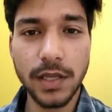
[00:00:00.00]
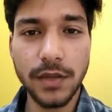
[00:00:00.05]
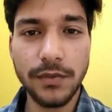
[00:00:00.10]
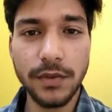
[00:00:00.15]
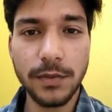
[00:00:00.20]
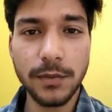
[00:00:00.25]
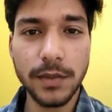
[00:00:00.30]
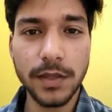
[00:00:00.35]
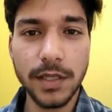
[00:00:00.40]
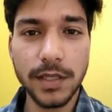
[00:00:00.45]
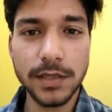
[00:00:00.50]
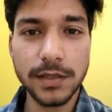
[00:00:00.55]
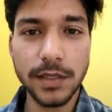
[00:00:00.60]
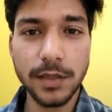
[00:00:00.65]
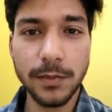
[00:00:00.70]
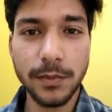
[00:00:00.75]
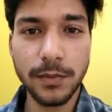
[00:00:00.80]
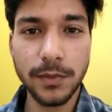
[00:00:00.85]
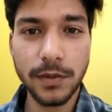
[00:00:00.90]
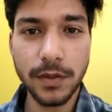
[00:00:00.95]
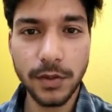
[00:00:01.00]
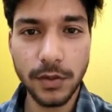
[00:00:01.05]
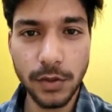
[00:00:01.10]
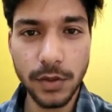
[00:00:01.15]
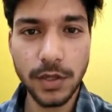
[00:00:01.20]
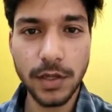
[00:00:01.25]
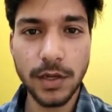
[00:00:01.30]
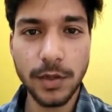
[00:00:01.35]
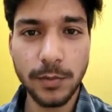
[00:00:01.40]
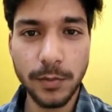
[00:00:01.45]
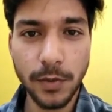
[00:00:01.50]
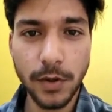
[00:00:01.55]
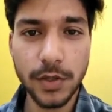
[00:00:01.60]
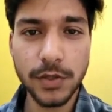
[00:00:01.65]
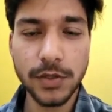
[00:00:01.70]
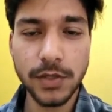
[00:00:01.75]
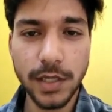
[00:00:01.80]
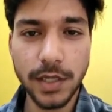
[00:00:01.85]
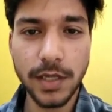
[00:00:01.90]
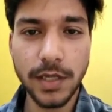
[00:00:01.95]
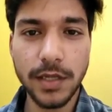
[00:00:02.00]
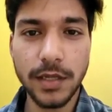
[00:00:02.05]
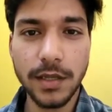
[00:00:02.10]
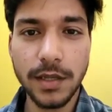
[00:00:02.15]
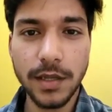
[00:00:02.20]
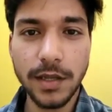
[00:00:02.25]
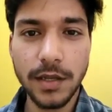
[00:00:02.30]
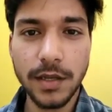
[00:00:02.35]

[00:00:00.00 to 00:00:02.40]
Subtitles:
giving me this golden opportunity